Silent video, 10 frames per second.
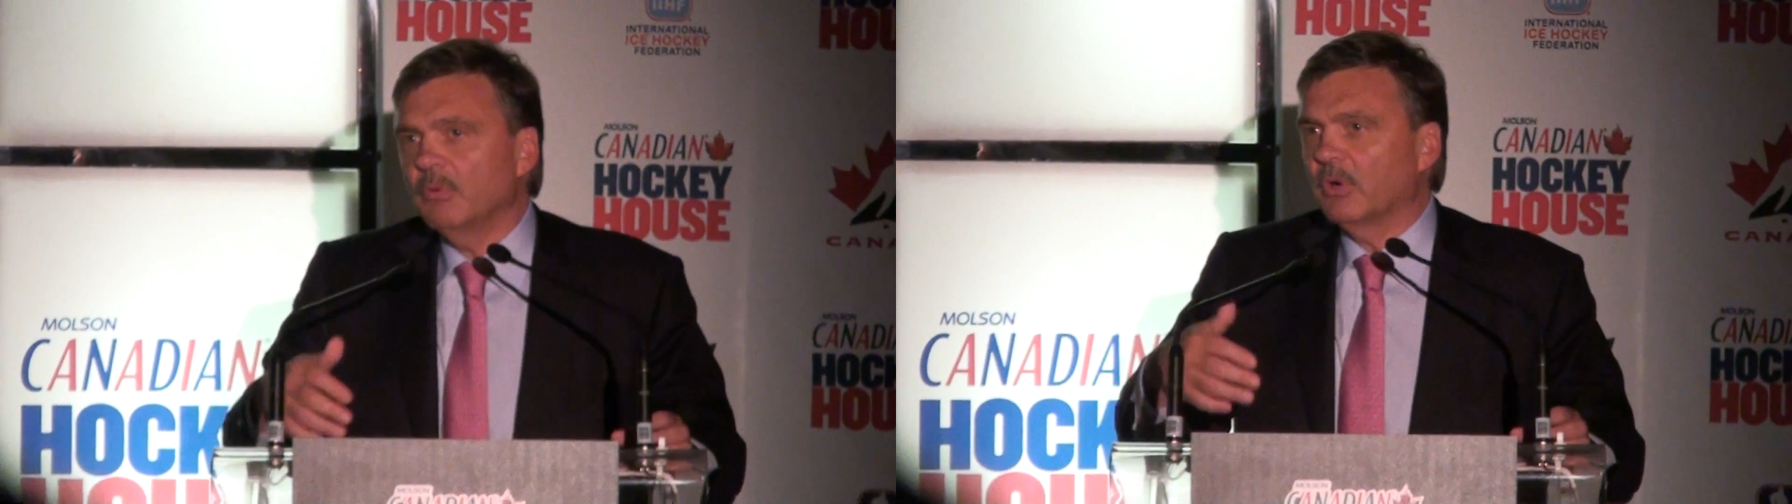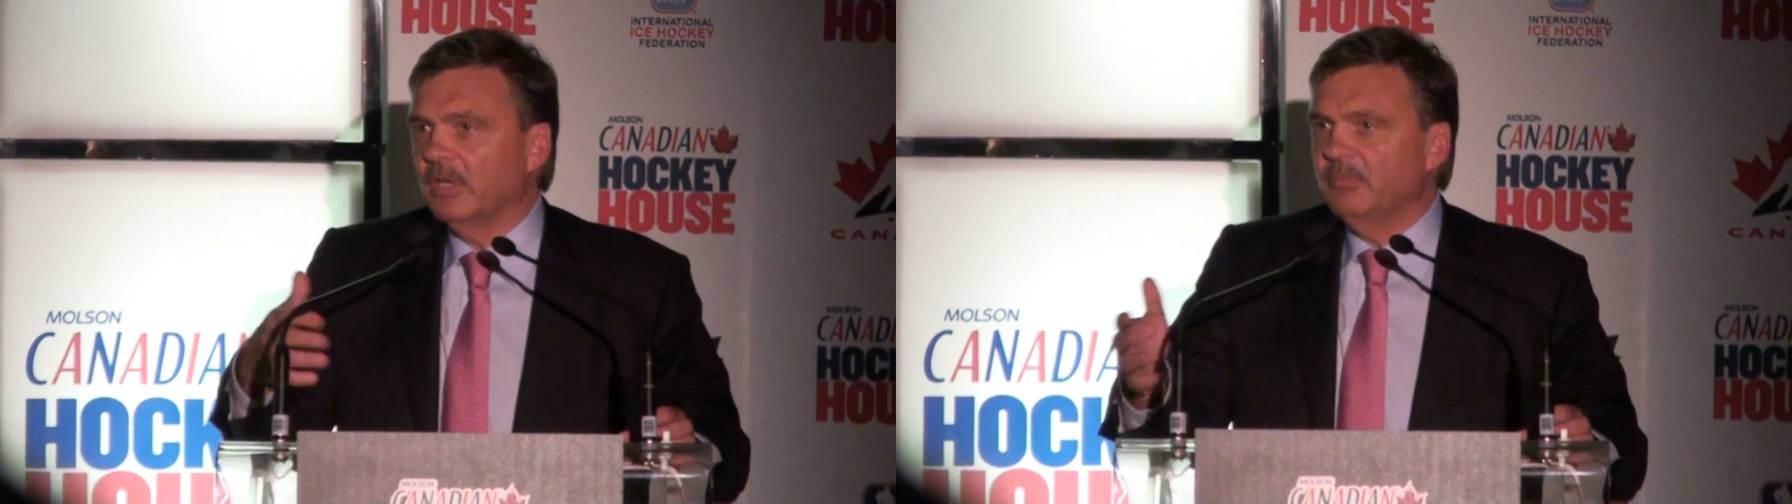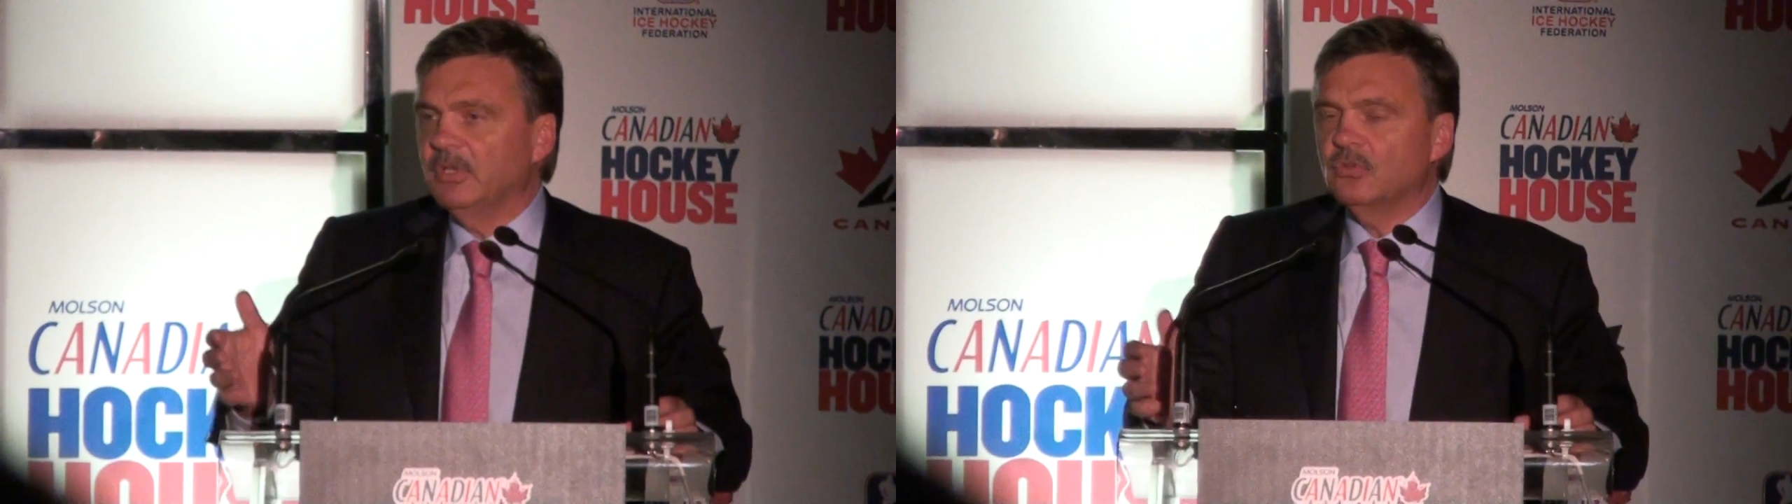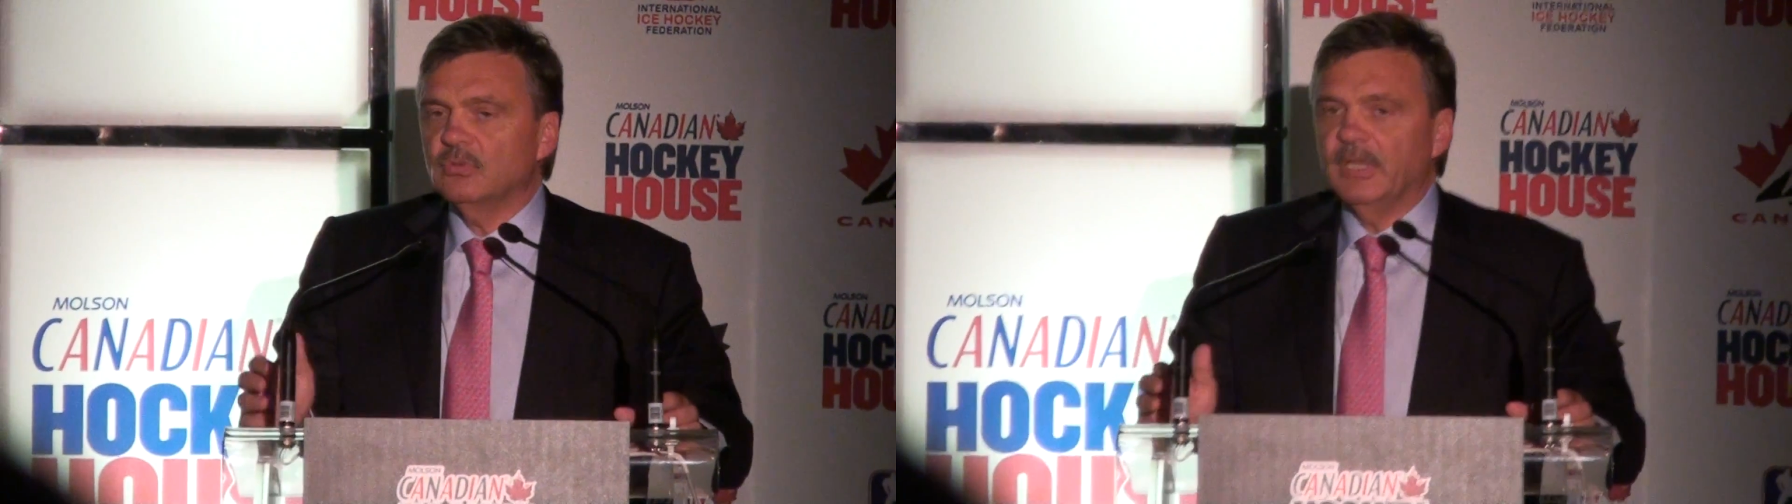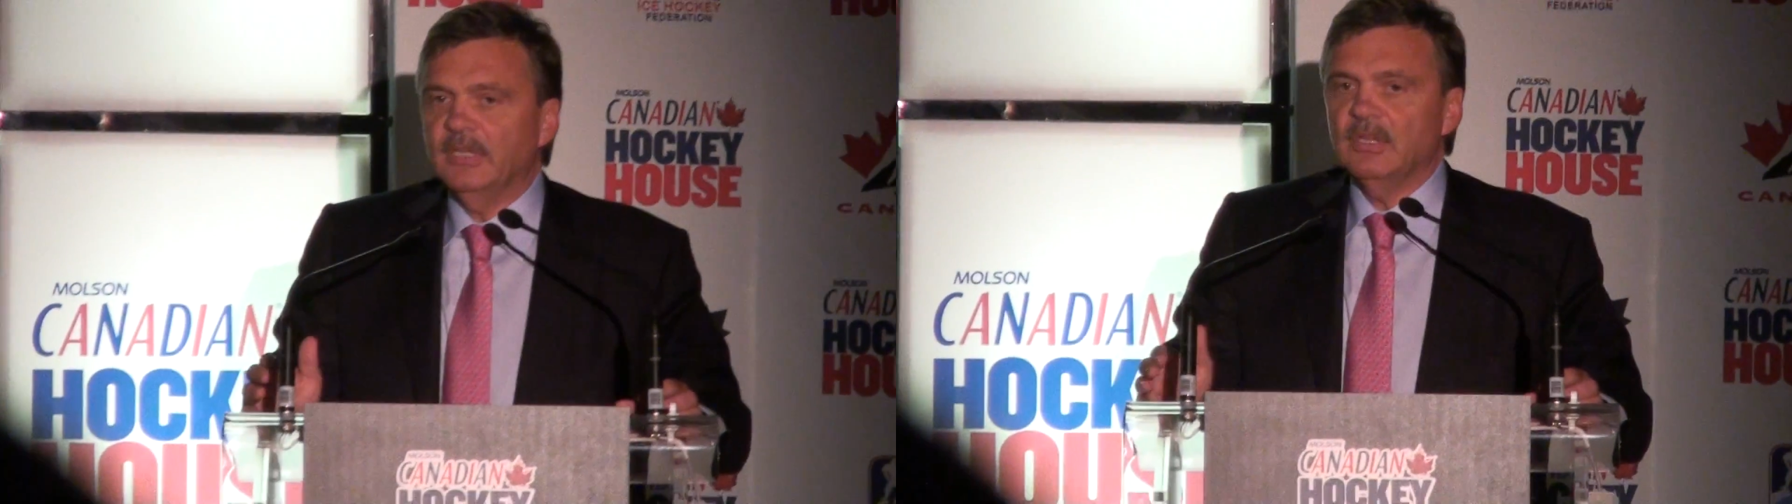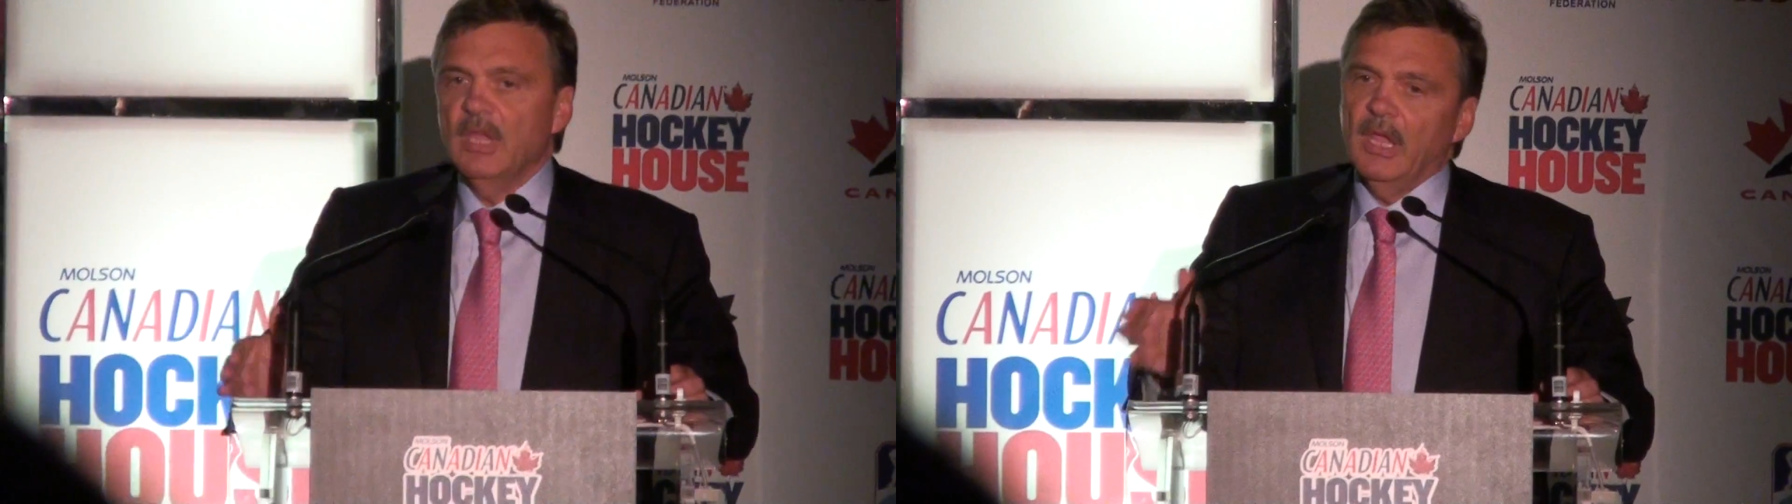We were a little bit too late,